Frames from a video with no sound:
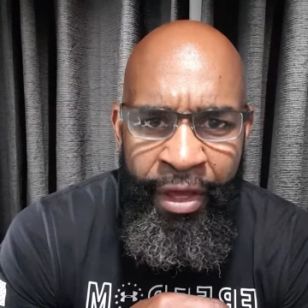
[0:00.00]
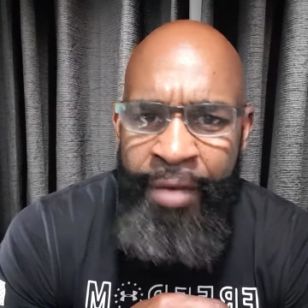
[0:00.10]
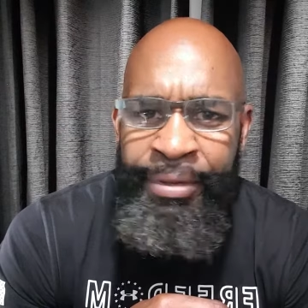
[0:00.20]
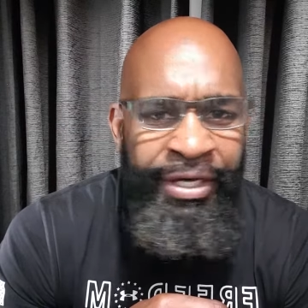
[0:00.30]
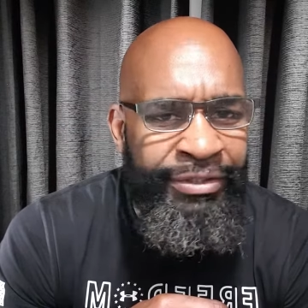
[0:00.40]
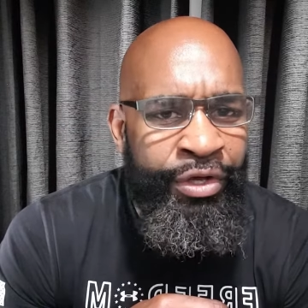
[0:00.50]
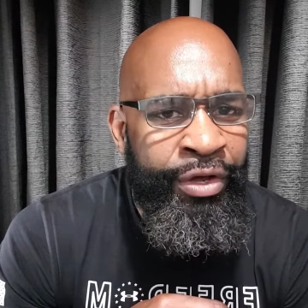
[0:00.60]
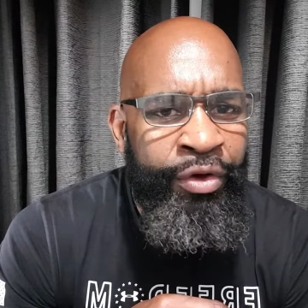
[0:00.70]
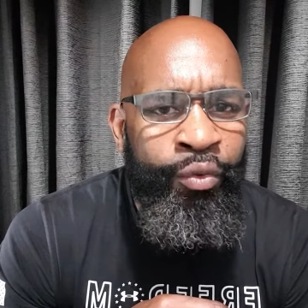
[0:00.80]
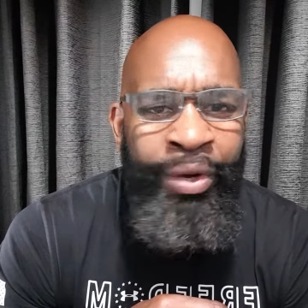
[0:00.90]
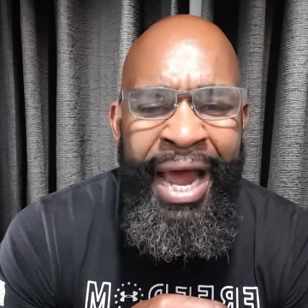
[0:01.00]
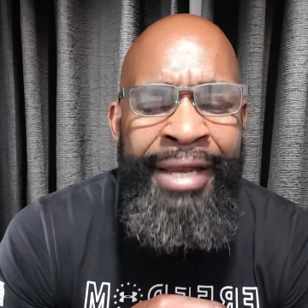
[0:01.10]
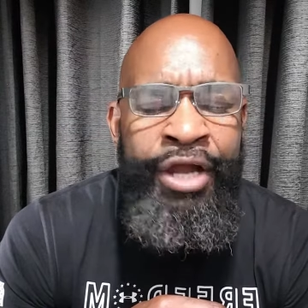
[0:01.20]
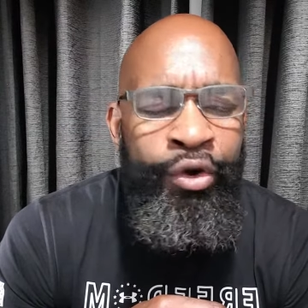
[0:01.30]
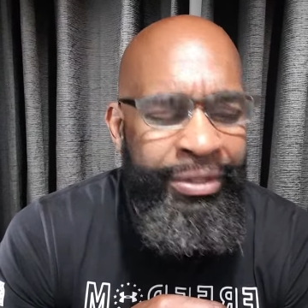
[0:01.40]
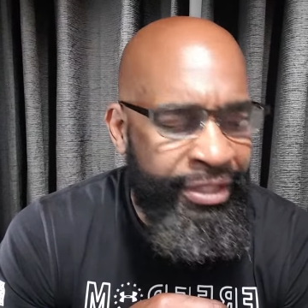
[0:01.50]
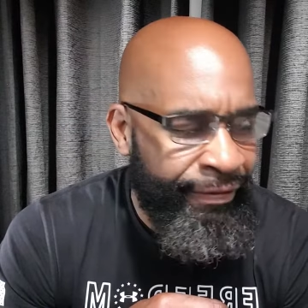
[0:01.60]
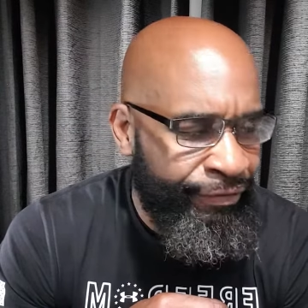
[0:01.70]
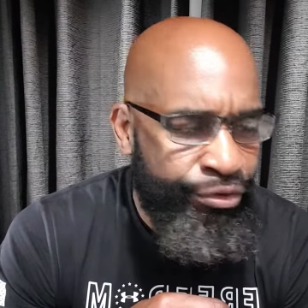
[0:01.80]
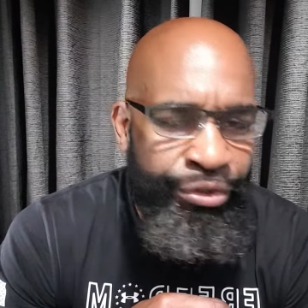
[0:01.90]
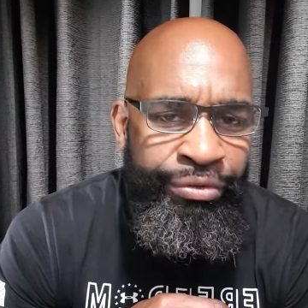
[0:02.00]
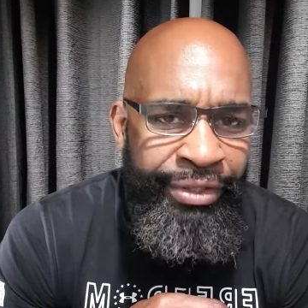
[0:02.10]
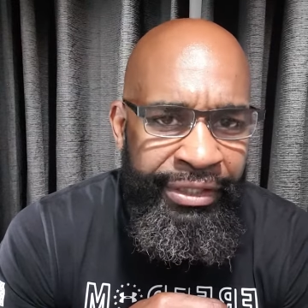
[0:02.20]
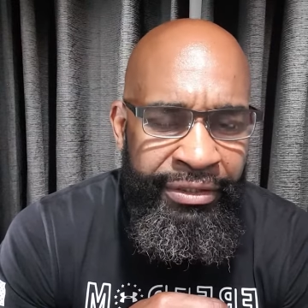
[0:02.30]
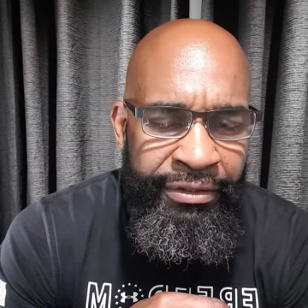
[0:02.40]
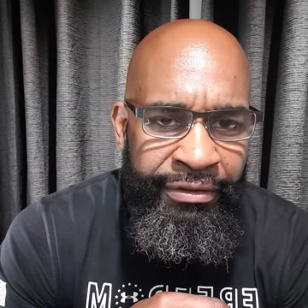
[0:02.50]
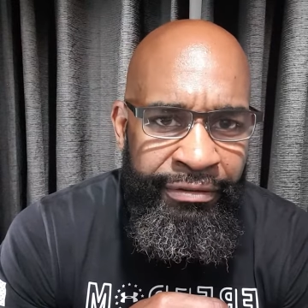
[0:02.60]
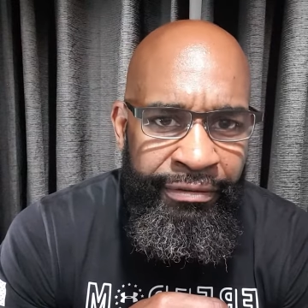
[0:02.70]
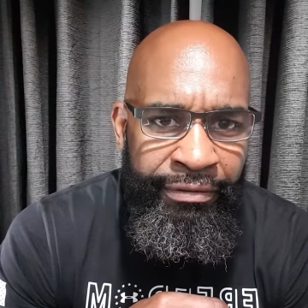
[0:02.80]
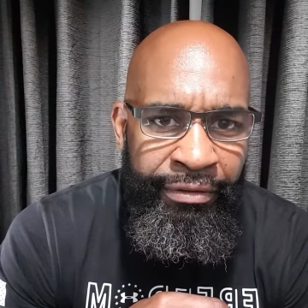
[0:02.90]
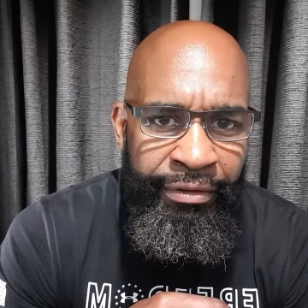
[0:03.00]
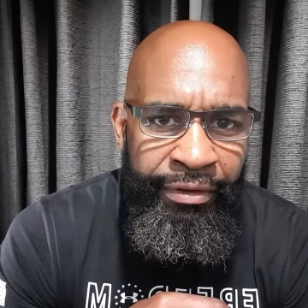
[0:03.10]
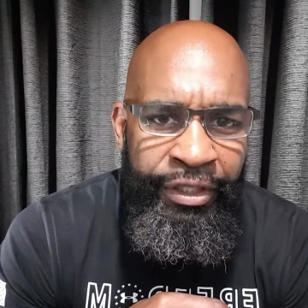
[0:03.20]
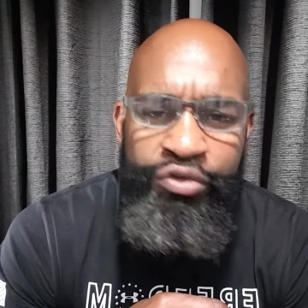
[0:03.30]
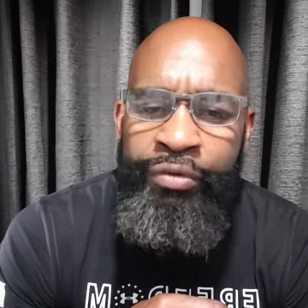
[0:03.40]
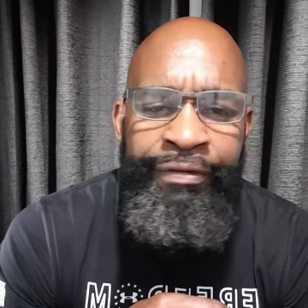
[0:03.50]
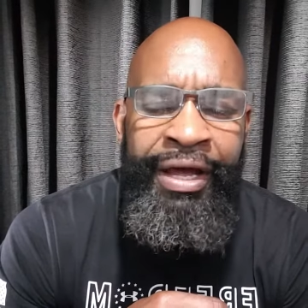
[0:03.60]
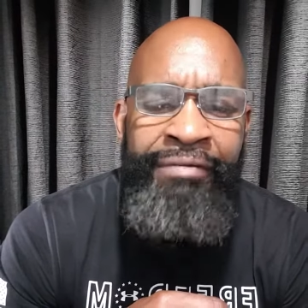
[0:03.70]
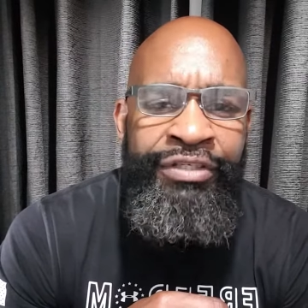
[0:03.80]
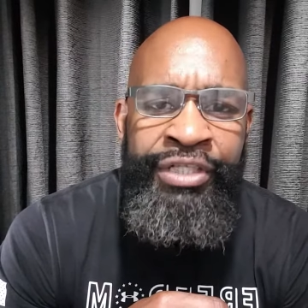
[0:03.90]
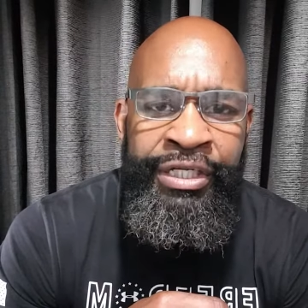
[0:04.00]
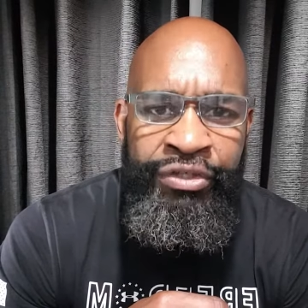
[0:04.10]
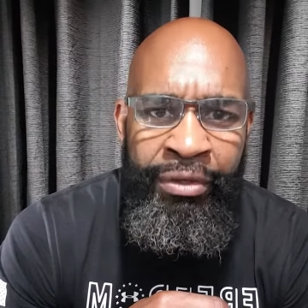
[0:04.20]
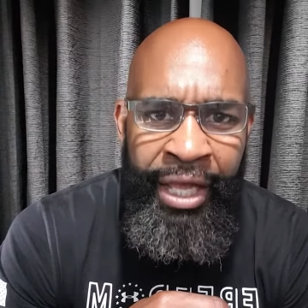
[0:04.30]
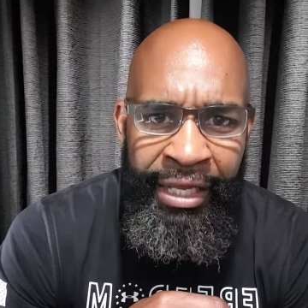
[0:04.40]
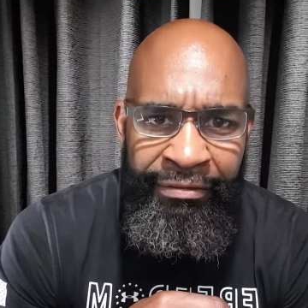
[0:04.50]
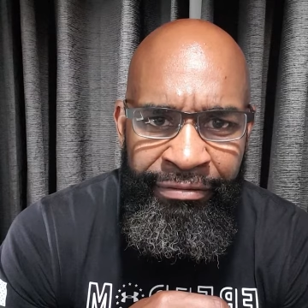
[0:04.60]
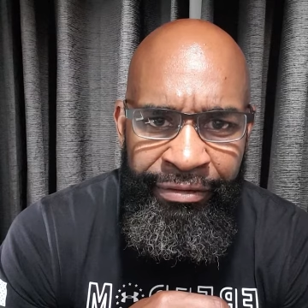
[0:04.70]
Because what I know is that if you do this, this will forever change your life.